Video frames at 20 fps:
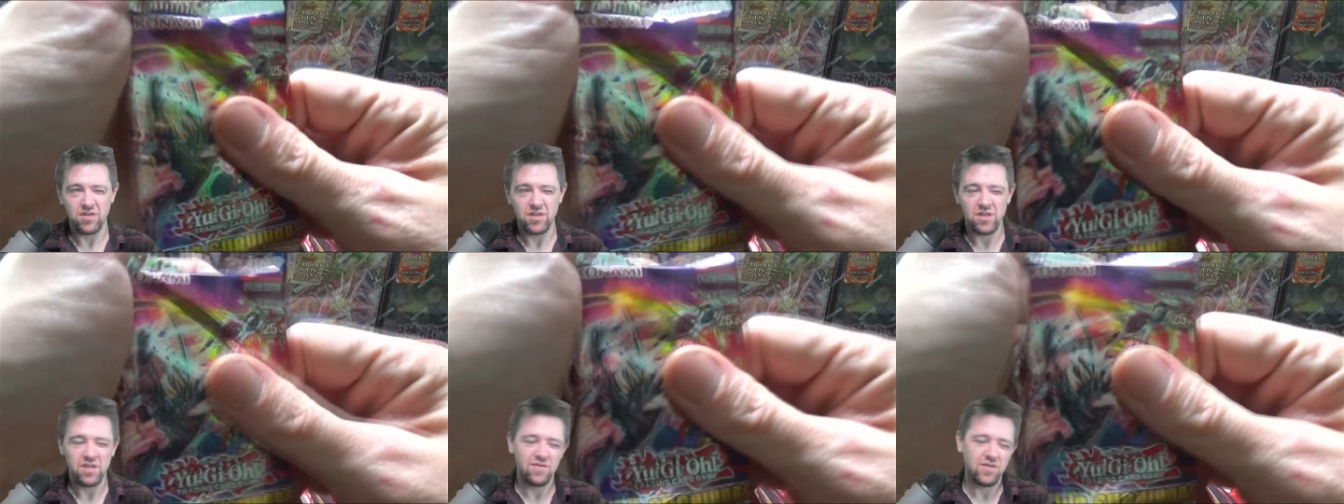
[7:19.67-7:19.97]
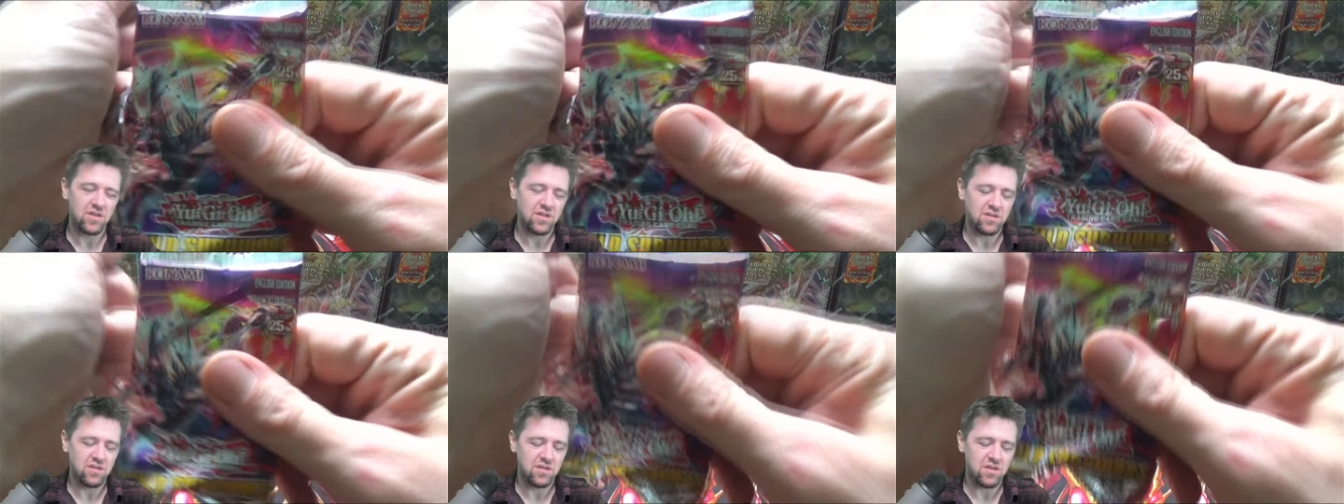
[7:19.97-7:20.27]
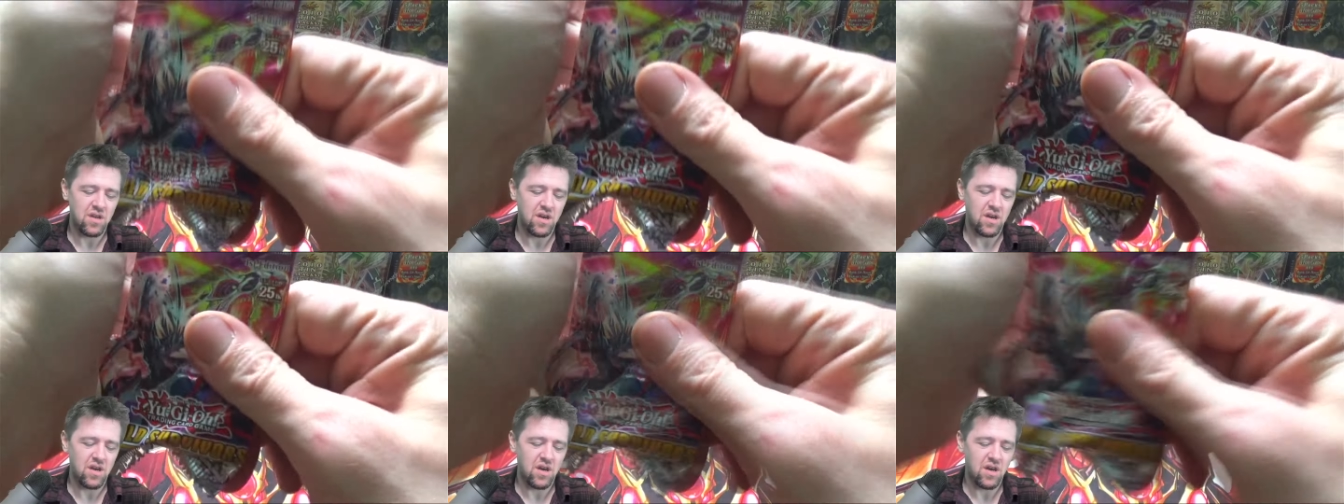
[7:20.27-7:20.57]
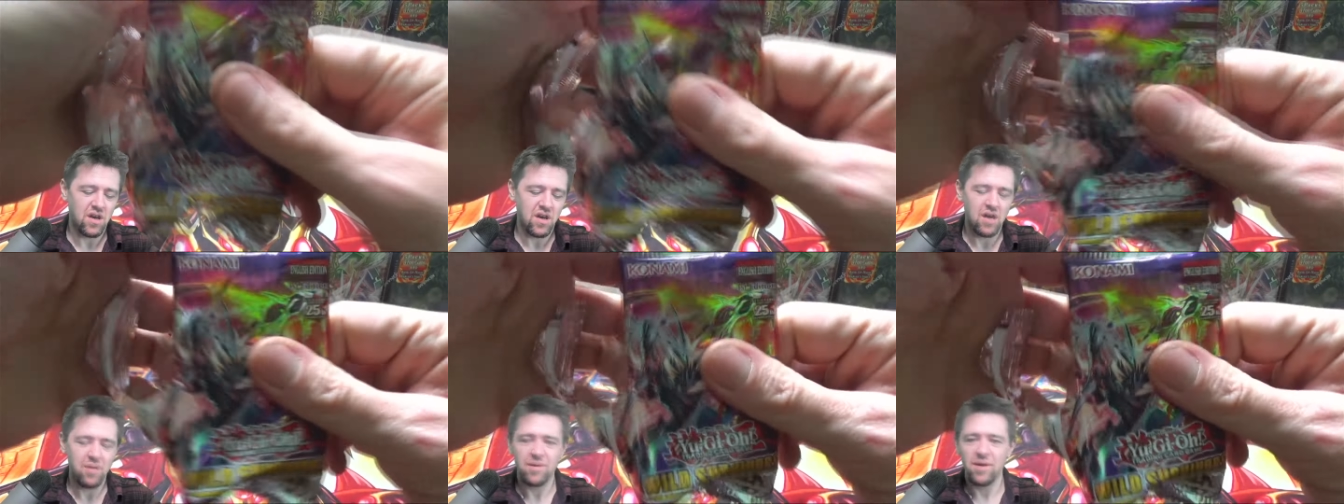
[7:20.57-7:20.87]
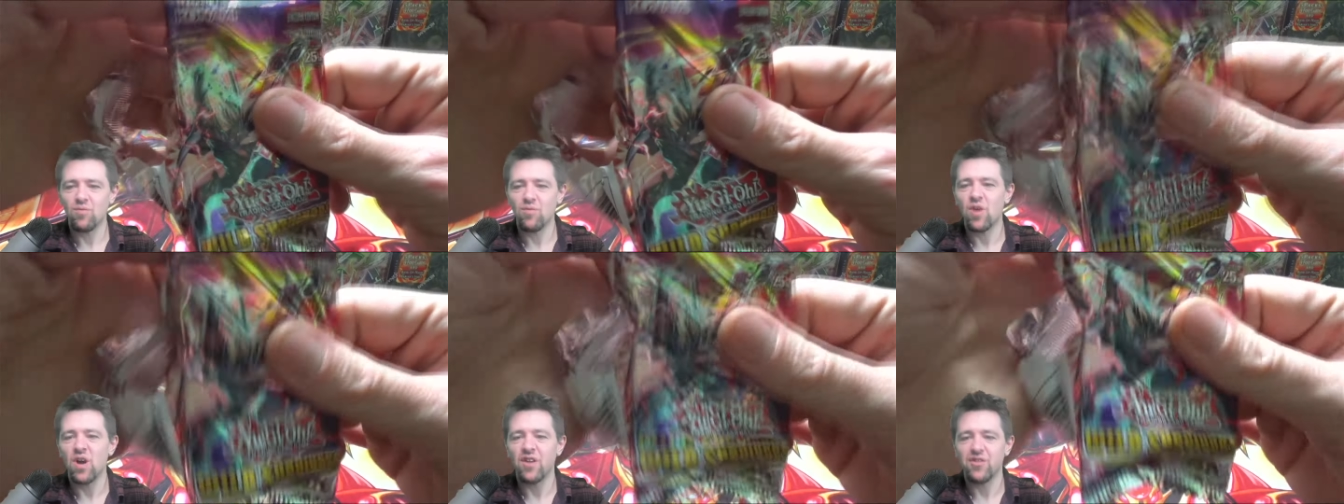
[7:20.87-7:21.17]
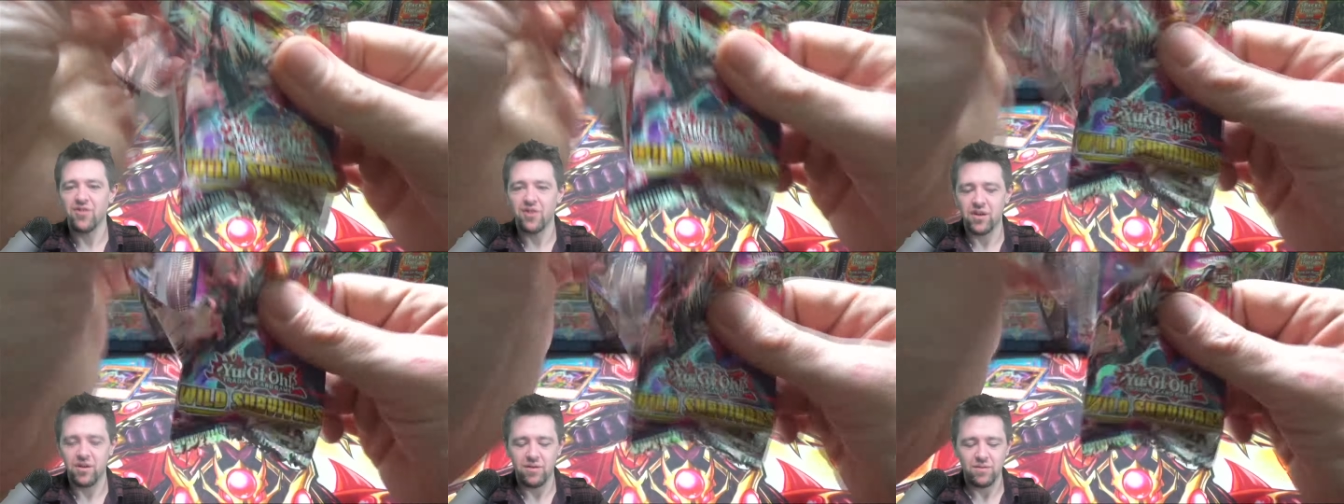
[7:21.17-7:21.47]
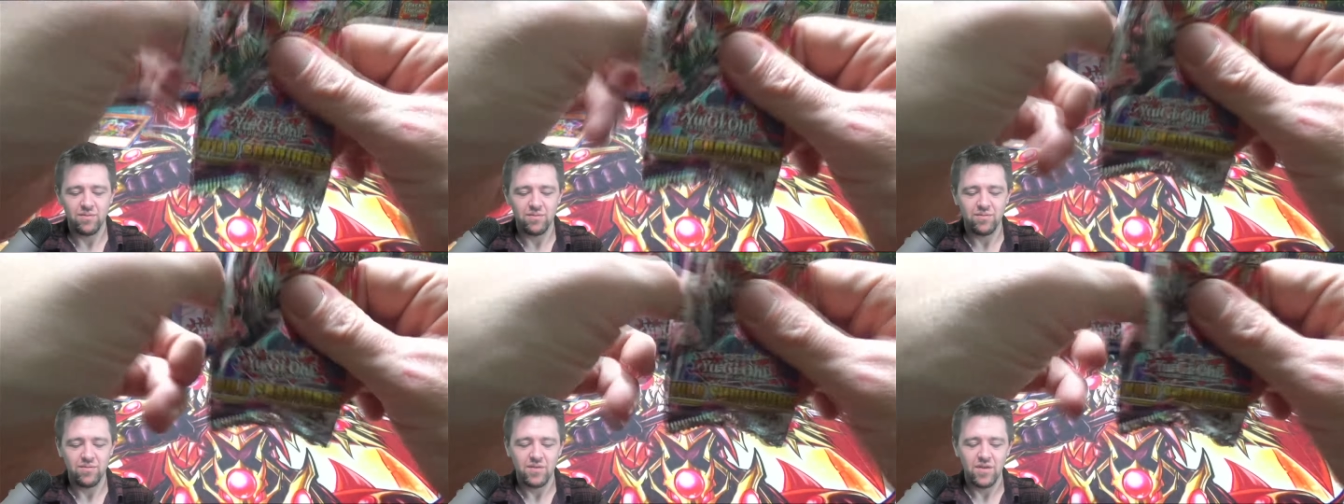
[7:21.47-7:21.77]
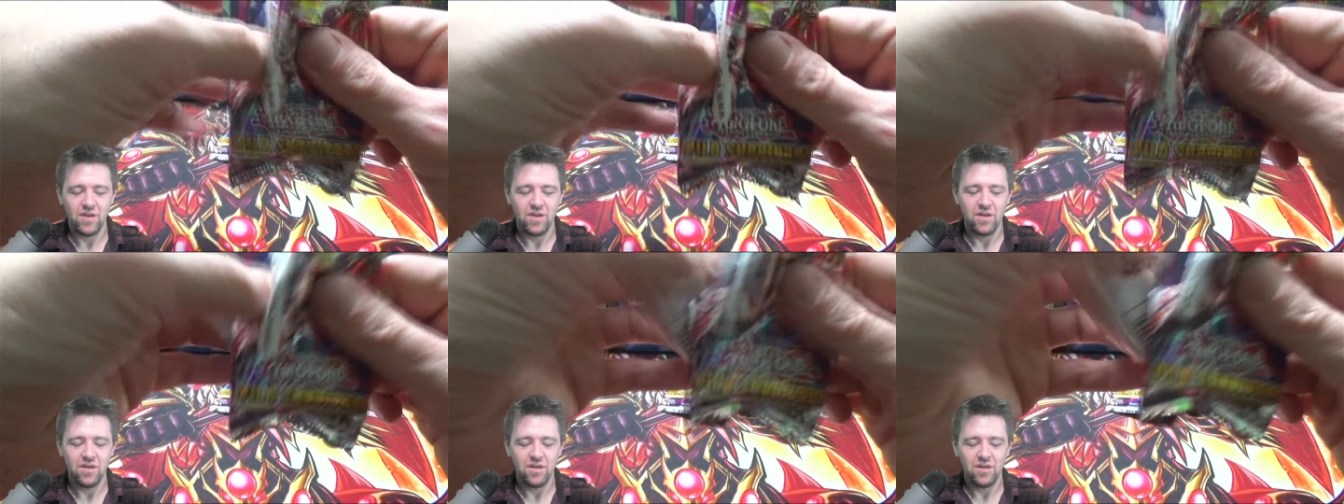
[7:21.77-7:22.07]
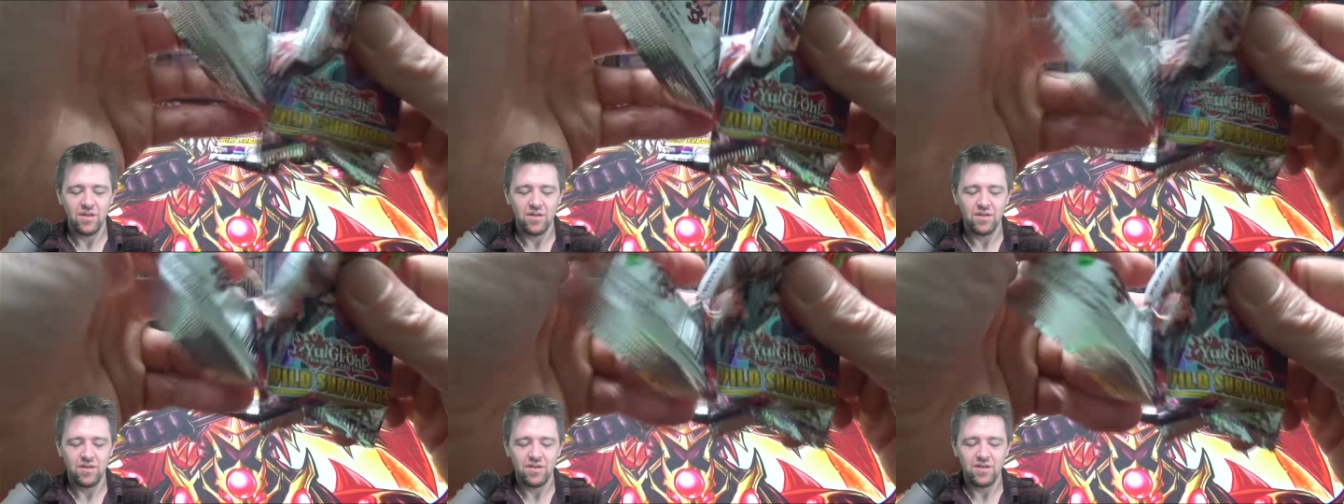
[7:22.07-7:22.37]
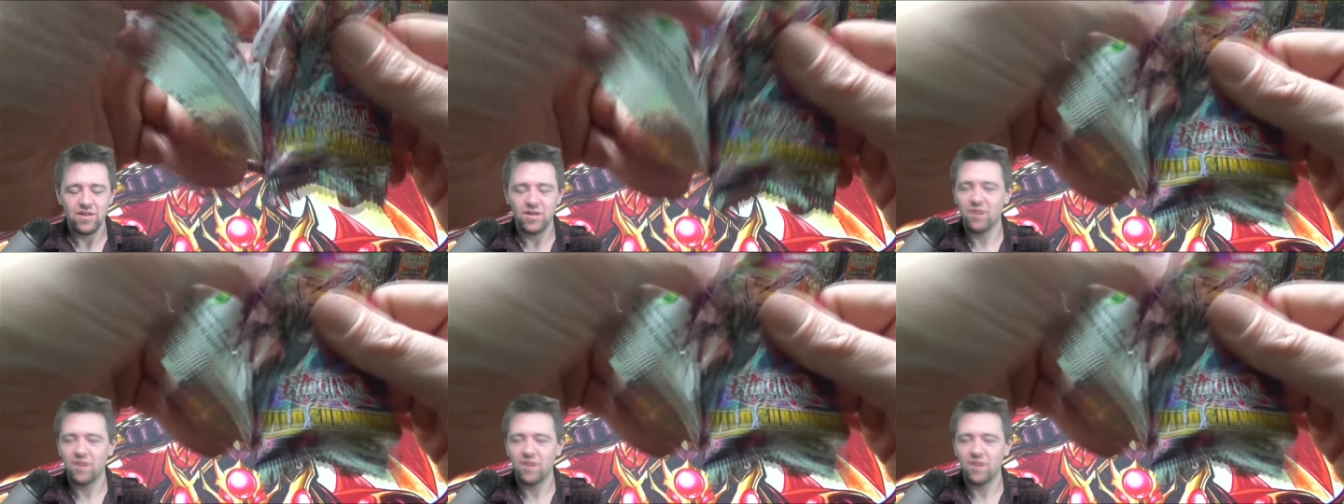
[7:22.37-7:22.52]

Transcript: give us, how about a Razen? You